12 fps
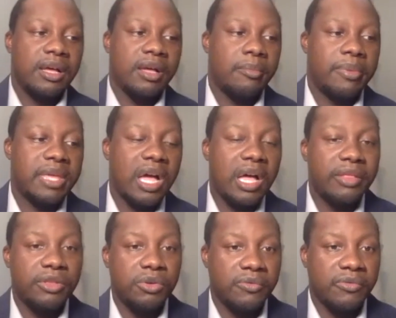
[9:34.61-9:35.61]
Beyond
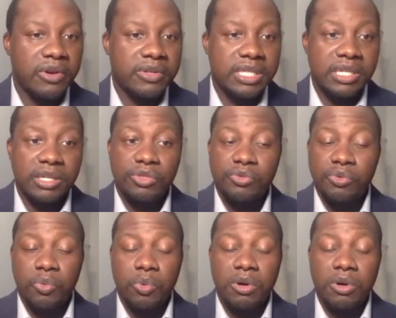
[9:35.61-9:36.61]
the university, through
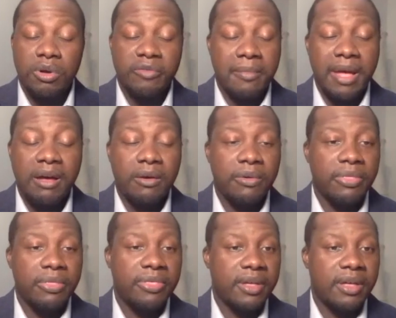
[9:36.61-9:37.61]
word of
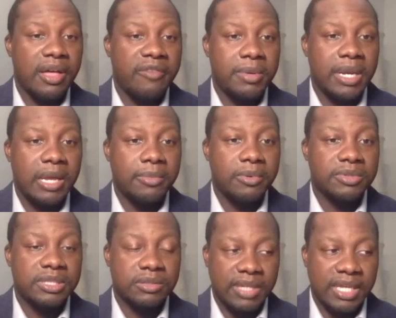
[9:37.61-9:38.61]
mouth, I've been able
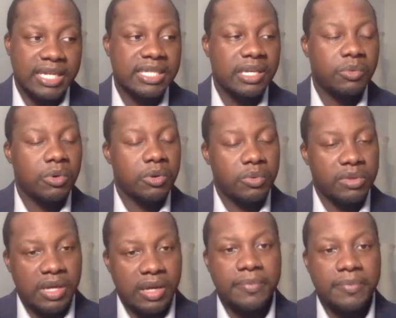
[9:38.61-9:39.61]
to, like I said, work
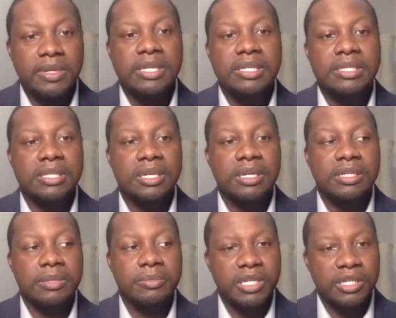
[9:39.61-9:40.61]
with companies,
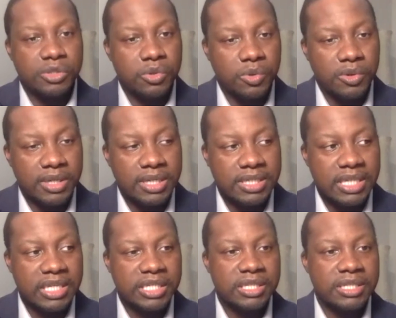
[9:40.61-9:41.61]
some additional
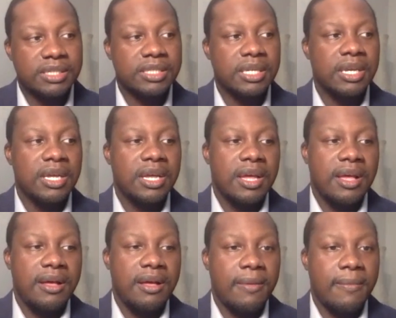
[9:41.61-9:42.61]
organizations,
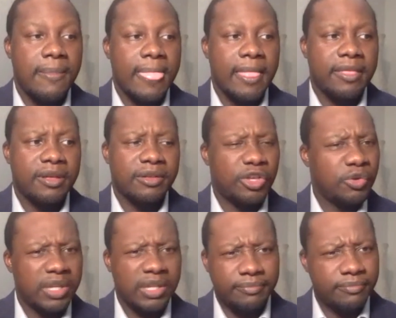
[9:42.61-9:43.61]
the
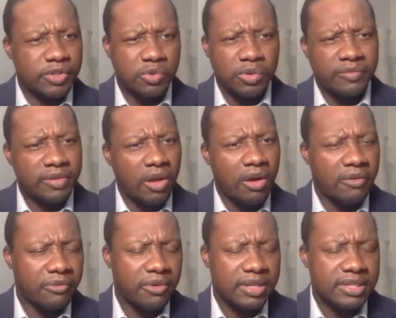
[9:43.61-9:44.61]
CUNY School of Law,
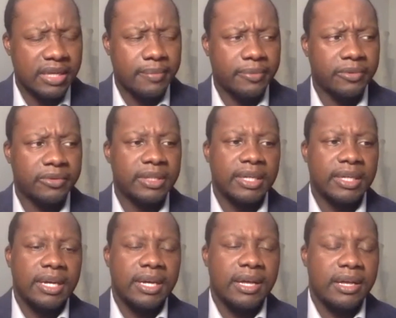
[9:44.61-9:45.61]
for example.
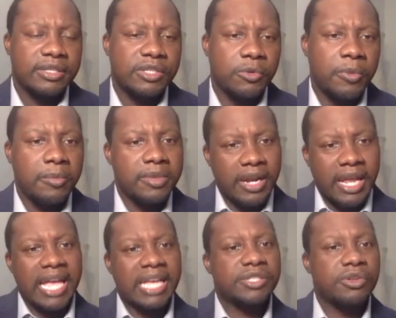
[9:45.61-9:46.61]
So people that are
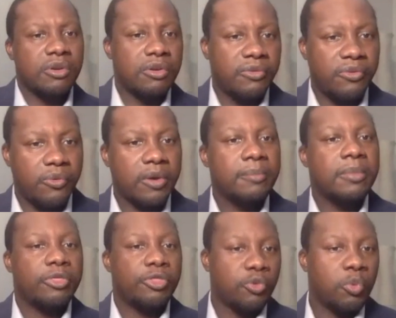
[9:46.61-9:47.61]
external to Fordham,
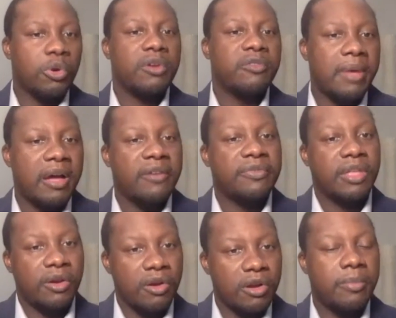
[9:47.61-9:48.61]
but through word of mouth, they
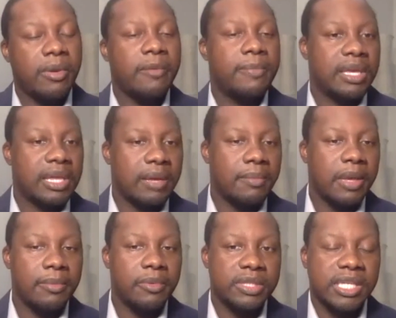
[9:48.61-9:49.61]
heard about me and I'm
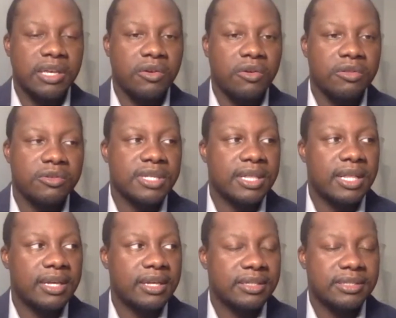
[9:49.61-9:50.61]
able to take on those clients.